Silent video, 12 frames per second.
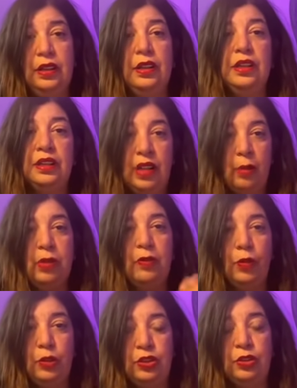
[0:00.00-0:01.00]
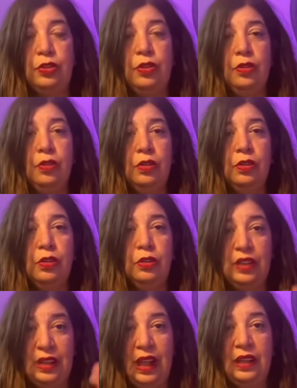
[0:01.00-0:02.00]
it's coming full circle.
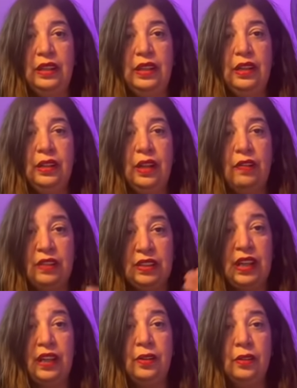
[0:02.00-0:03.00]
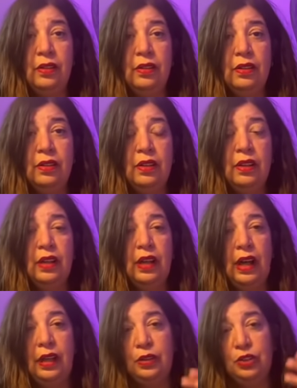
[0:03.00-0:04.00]
There's an ending of a cycle
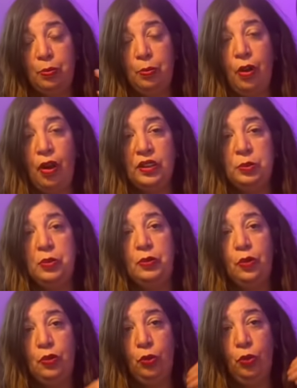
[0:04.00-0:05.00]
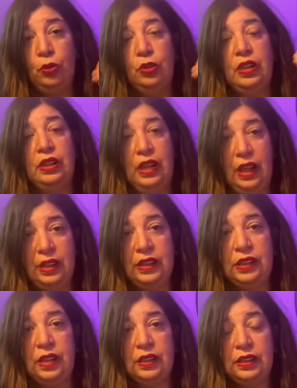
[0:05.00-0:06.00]
and there's a pause before you go to the
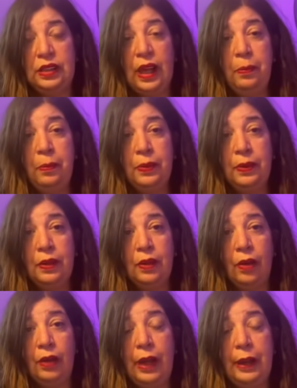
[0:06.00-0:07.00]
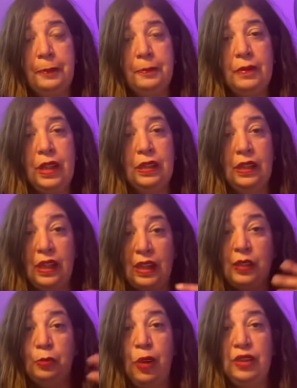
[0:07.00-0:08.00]
next step. Okay. The
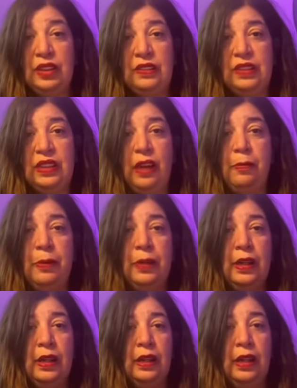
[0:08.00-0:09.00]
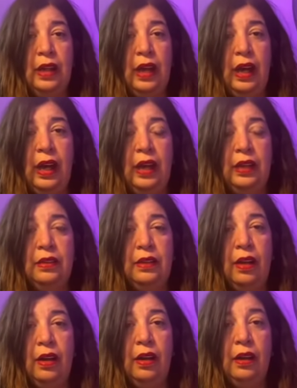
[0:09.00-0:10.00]
next positive step.
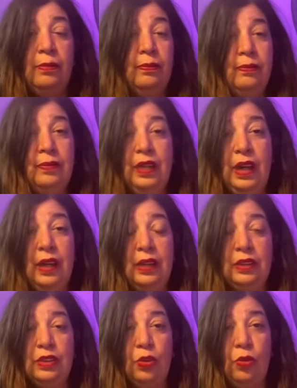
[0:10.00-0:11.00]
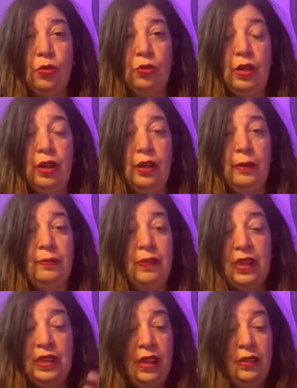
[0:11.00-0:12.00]
And um, yeah, so, uh,
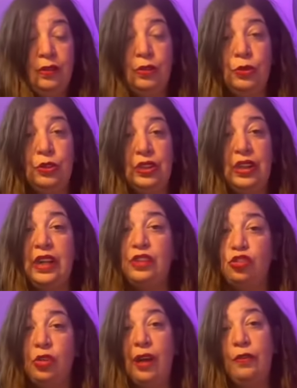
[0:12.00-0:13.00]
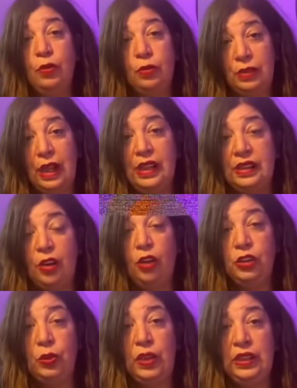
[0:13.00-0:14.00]
and then there's light travel that is
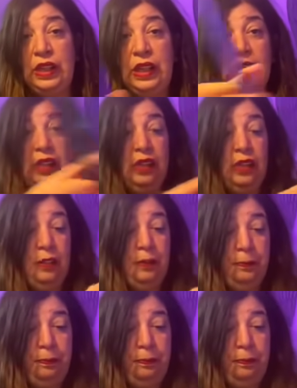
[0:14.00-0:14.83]
also indicated here.